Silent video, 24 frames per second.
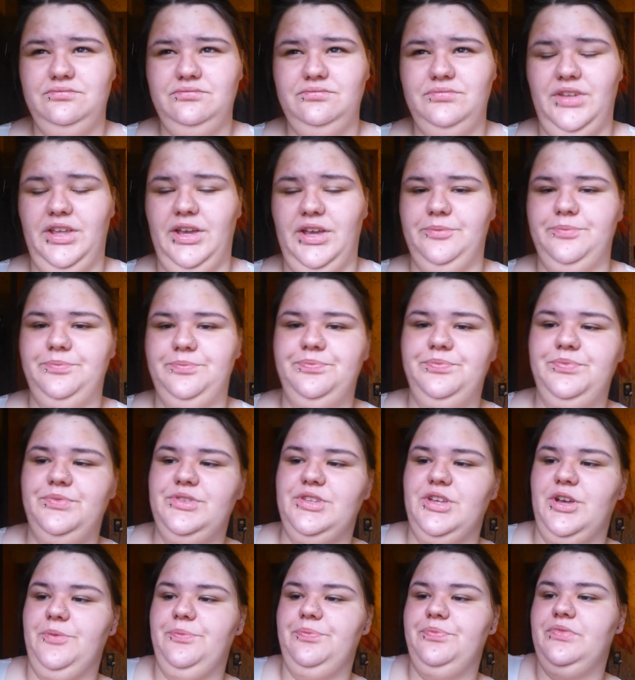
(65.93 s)
Yeah,
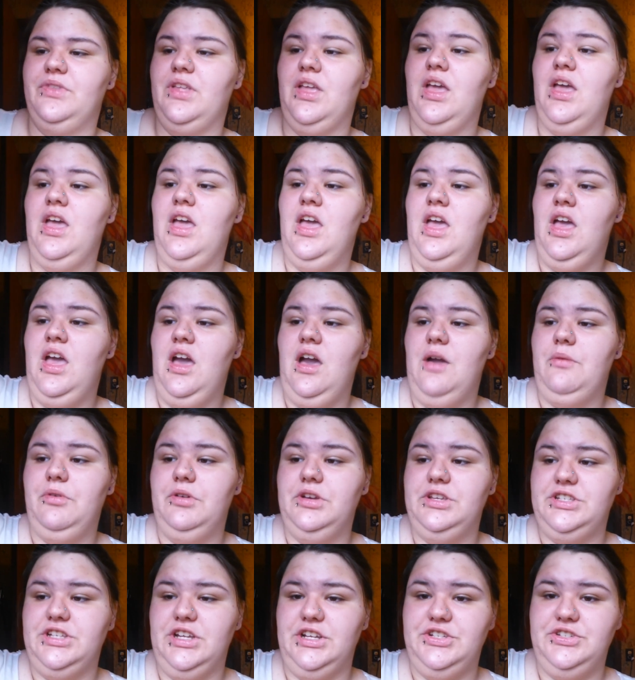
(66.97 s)
so I'm going
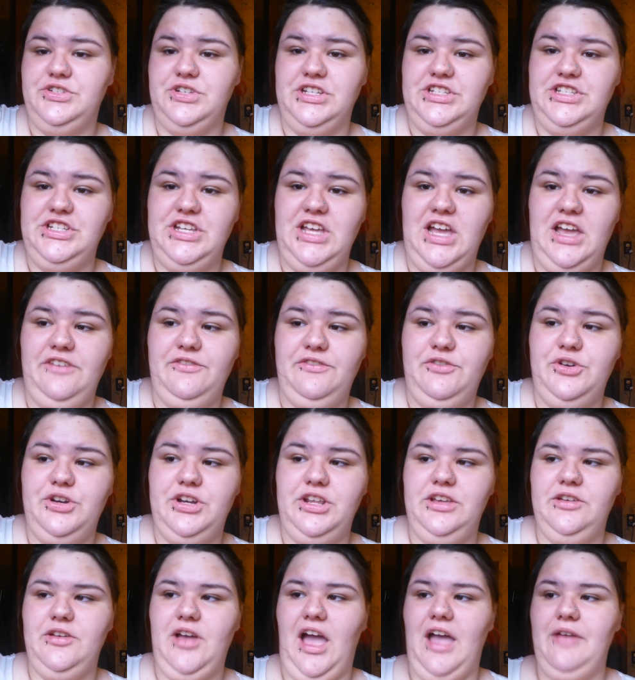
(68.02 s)
to start stretching.
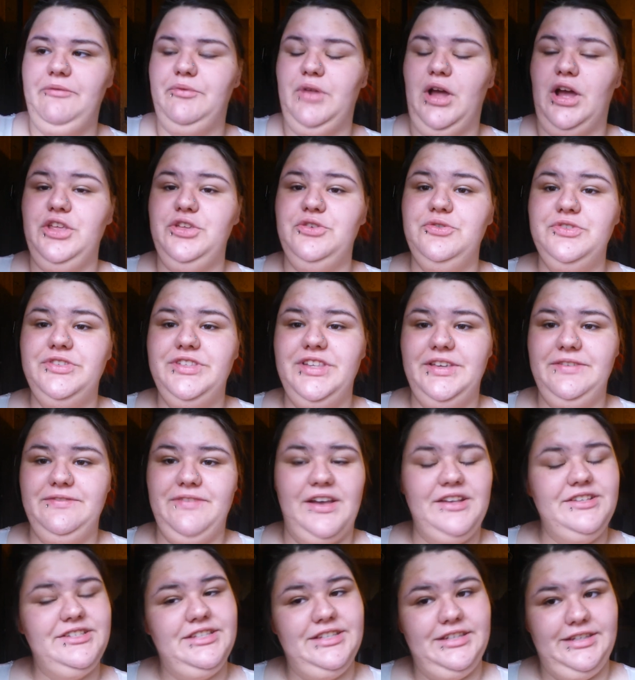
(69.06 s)
I'm not using
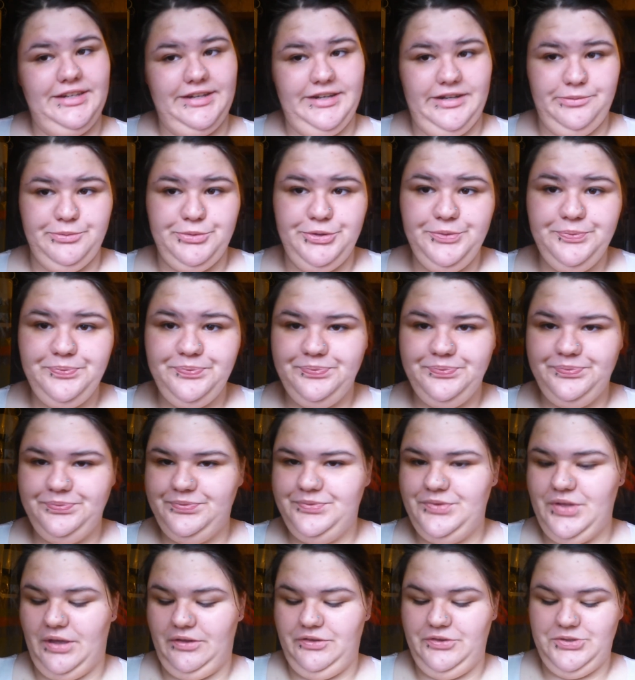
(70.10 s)
Vaseline anymore.
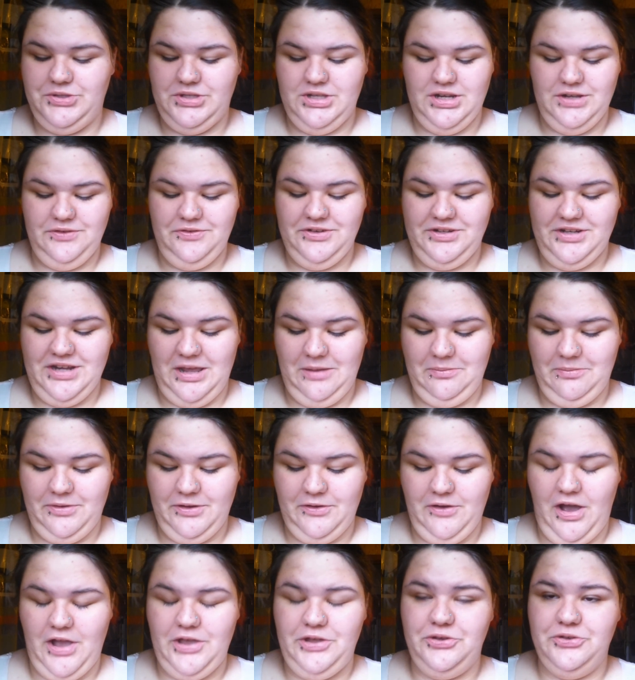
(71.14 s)
I use a different type
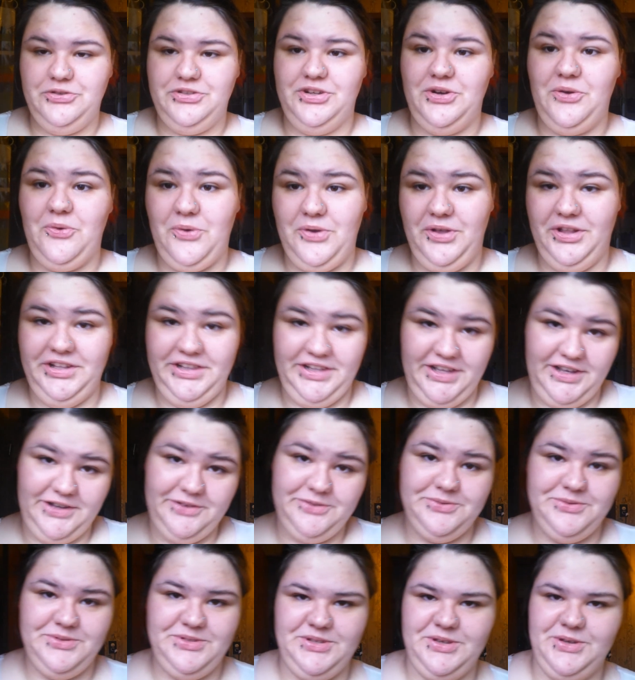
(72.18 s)
I use an oil now.
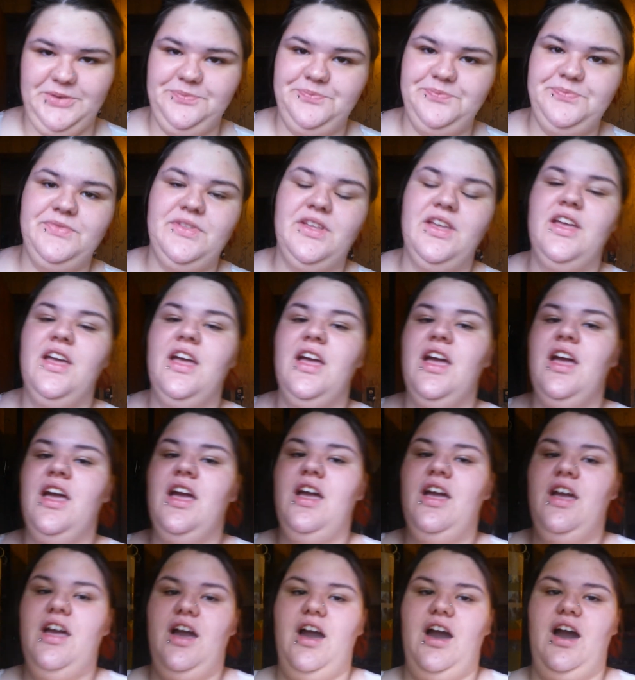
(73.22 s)
So,
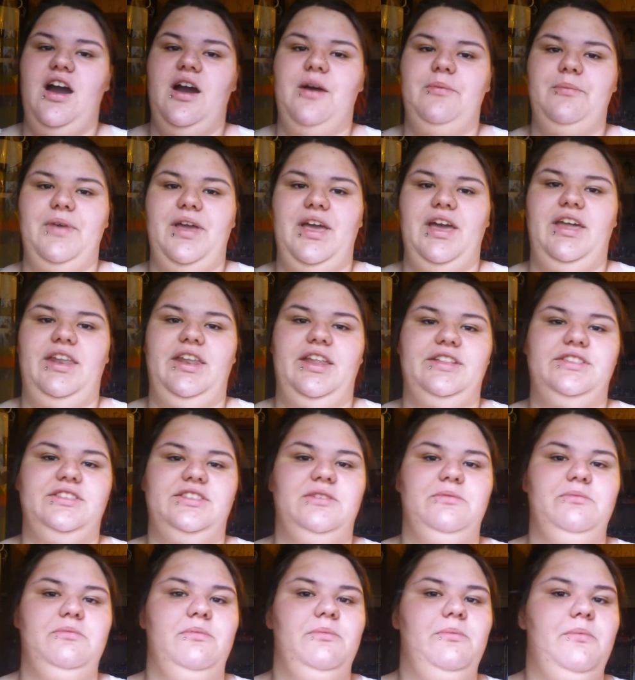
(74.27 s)
and
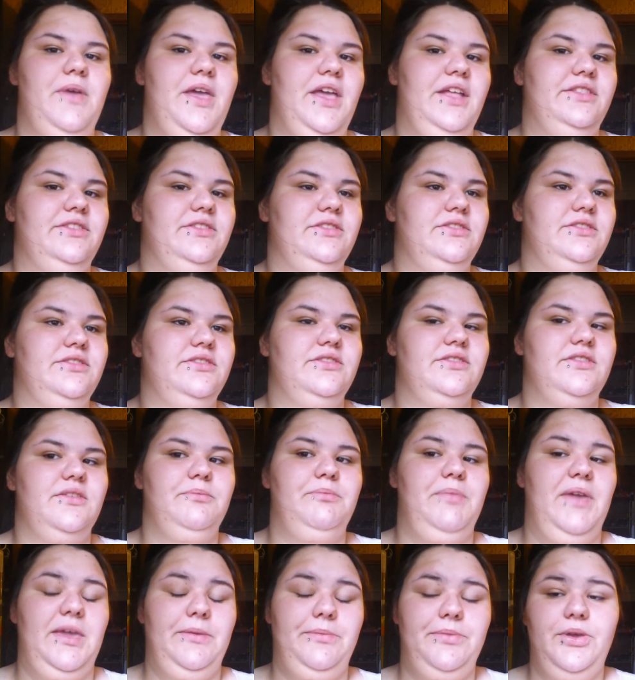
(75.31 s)
it's
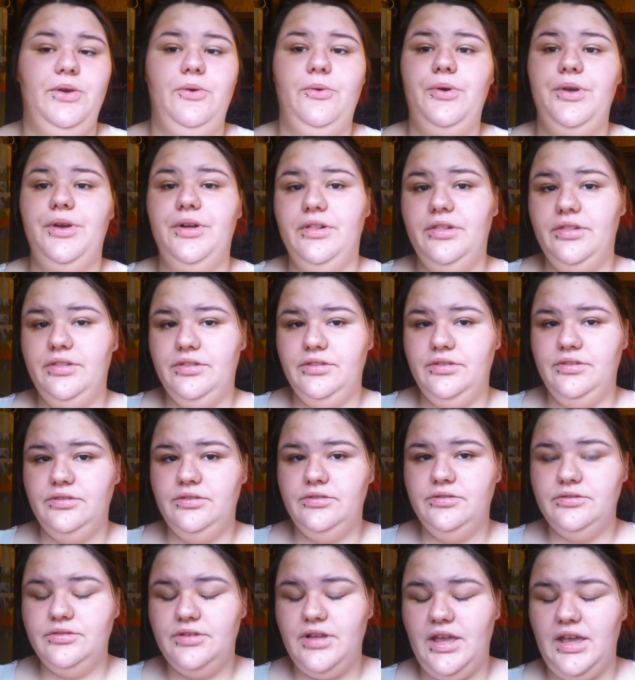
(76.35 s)
baby oil,
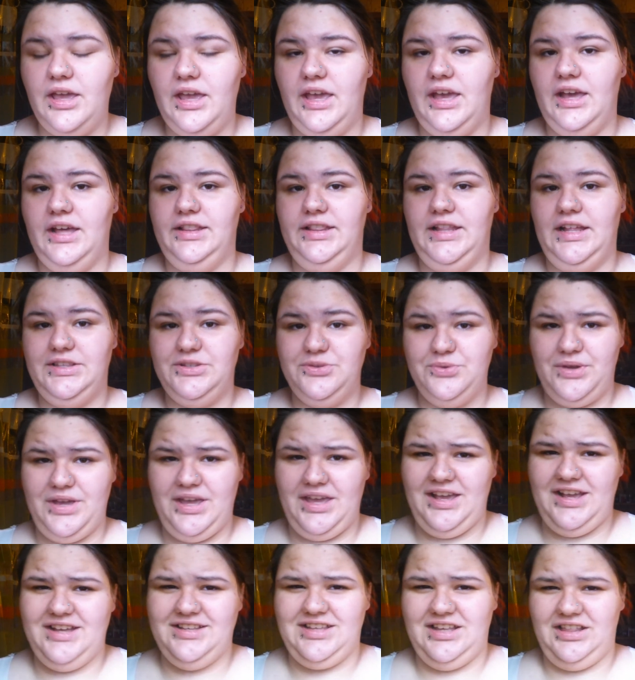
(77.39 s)
and that's
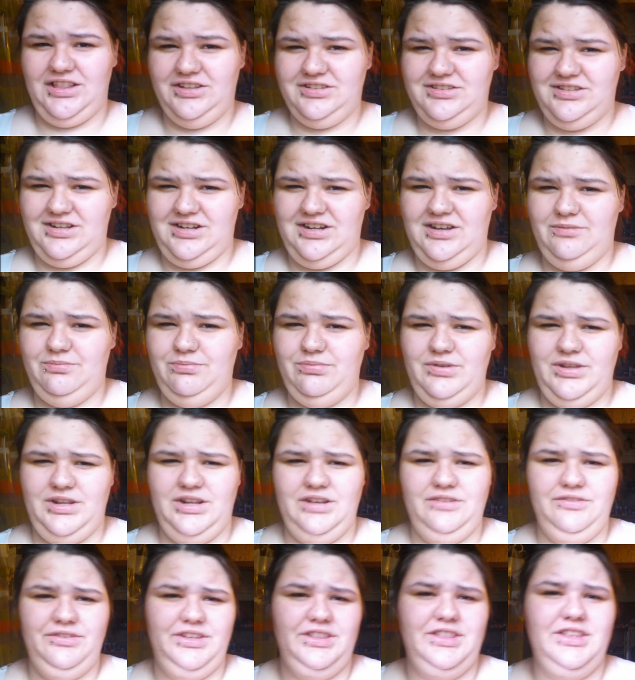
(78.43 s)
okay because I looked it up and
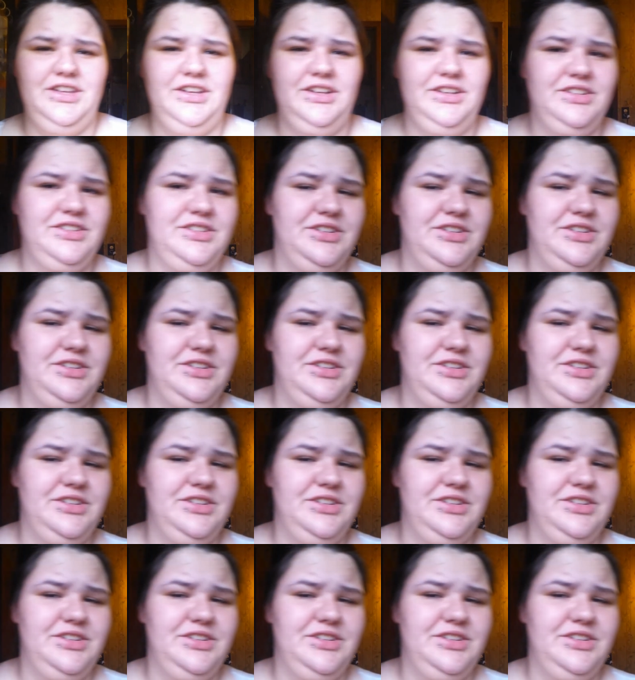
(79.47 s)
everything.